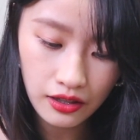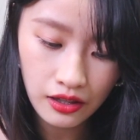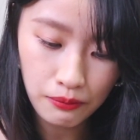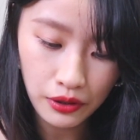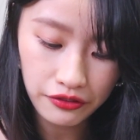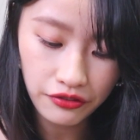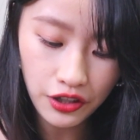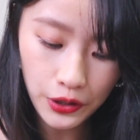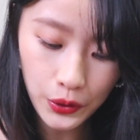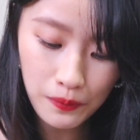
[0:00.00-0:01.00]
the
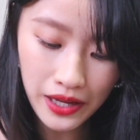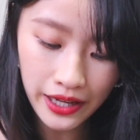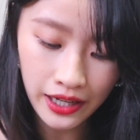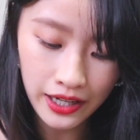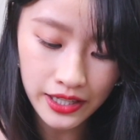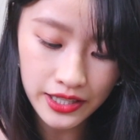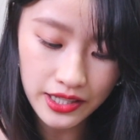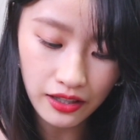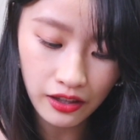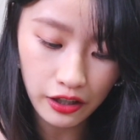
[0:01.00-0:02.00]
perfume
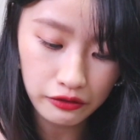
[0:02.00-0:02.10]
and their